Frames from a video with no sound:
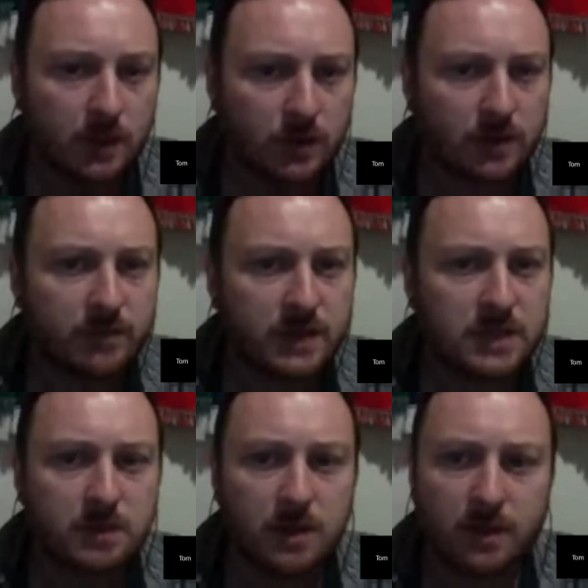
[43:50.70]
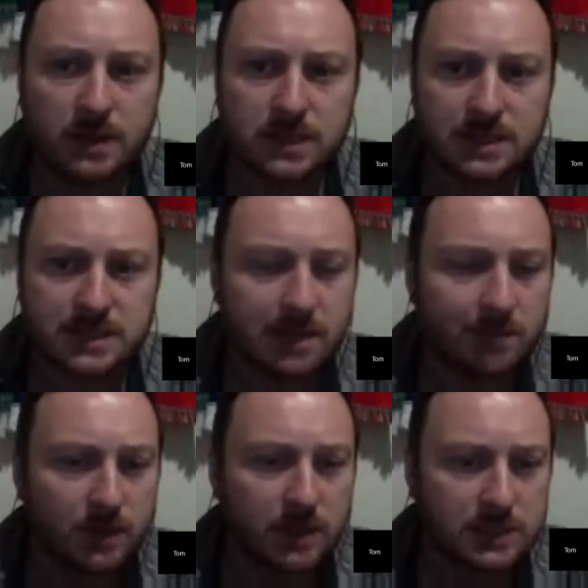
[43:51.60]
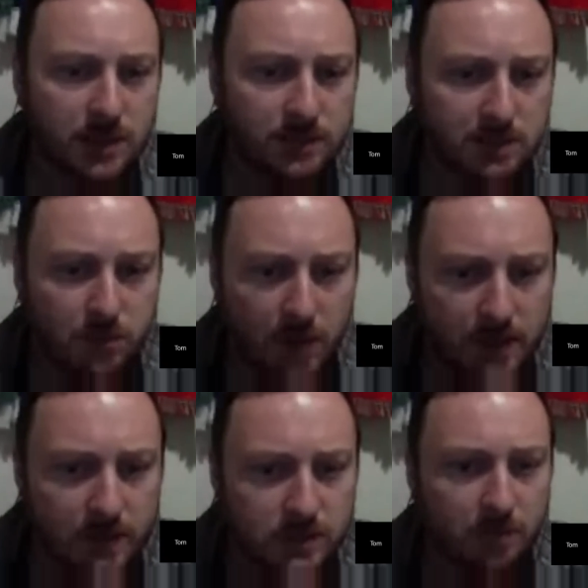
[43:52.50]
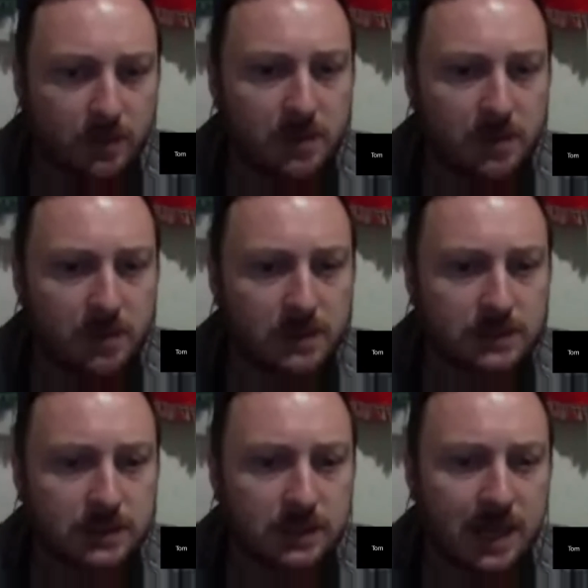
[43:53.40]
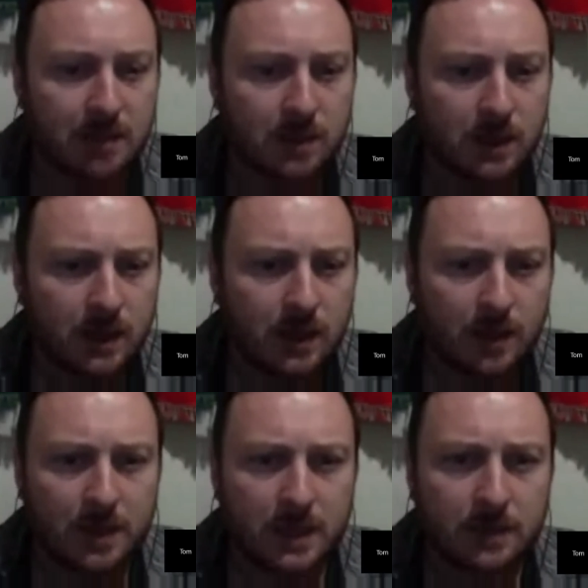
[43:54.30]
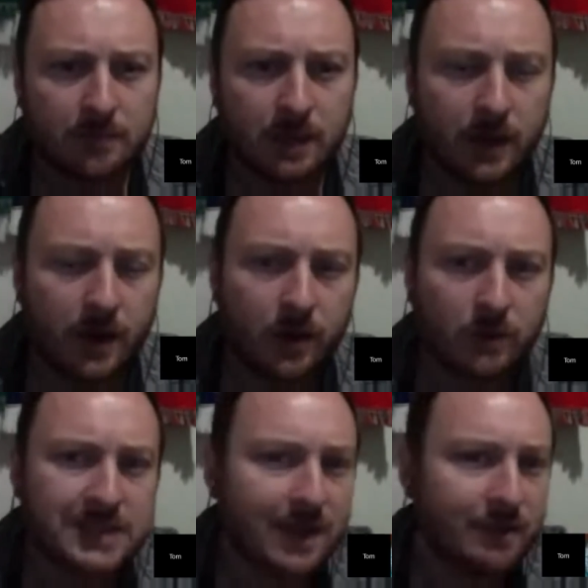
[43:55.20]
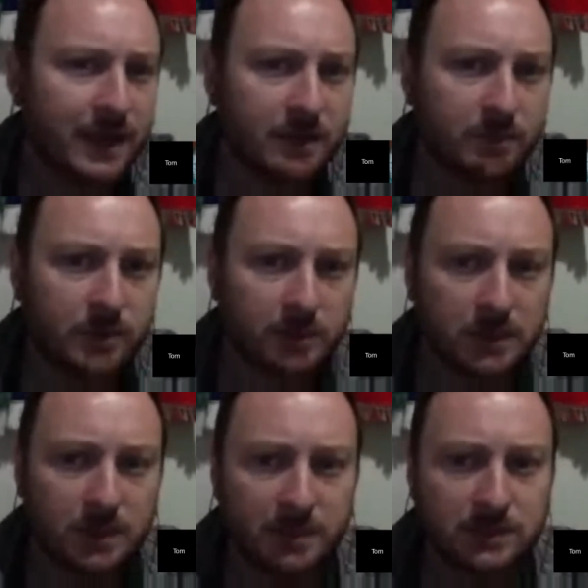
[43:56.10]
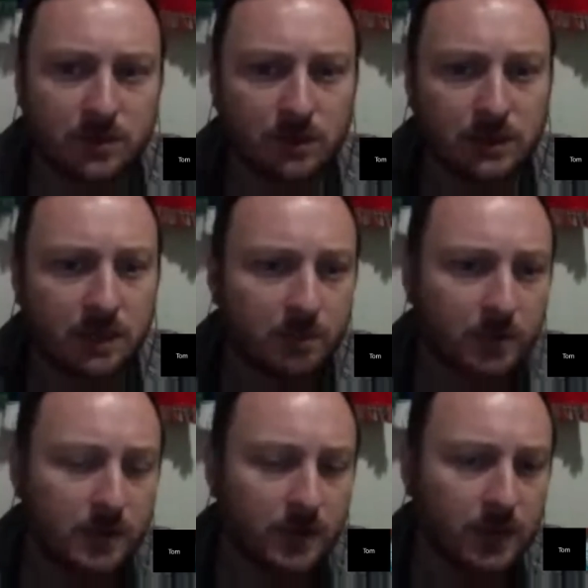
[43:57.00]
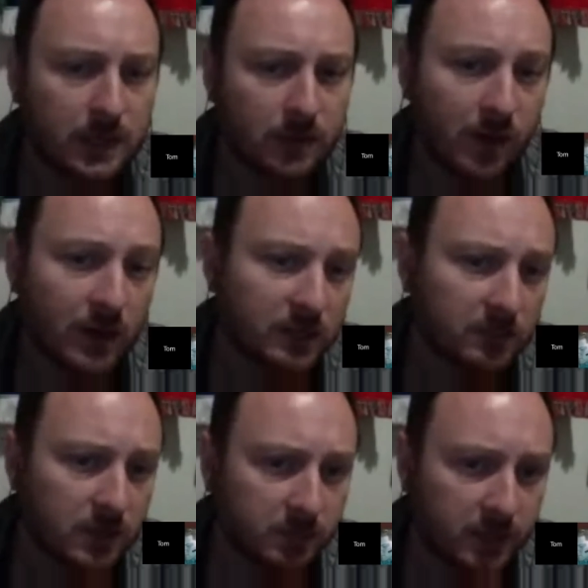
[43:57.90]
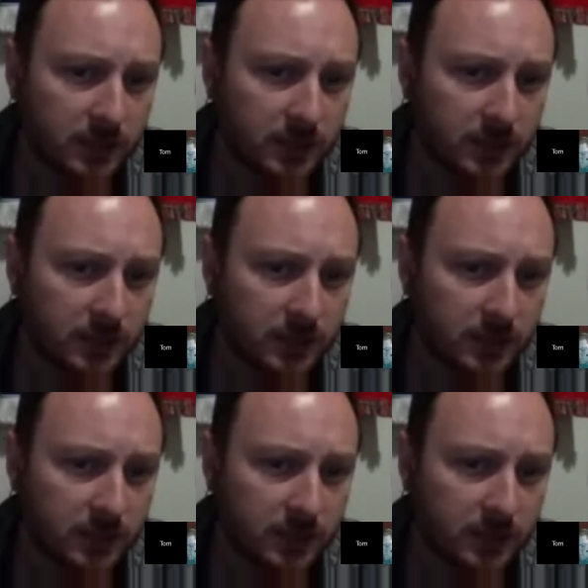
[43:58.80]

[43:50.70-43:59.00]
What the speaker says: They don't convince me that this is a team that deserves to be right at the top of the Mexican game. I mean, I know Talavera probably the best goalkeeper in the league, or arguably the best.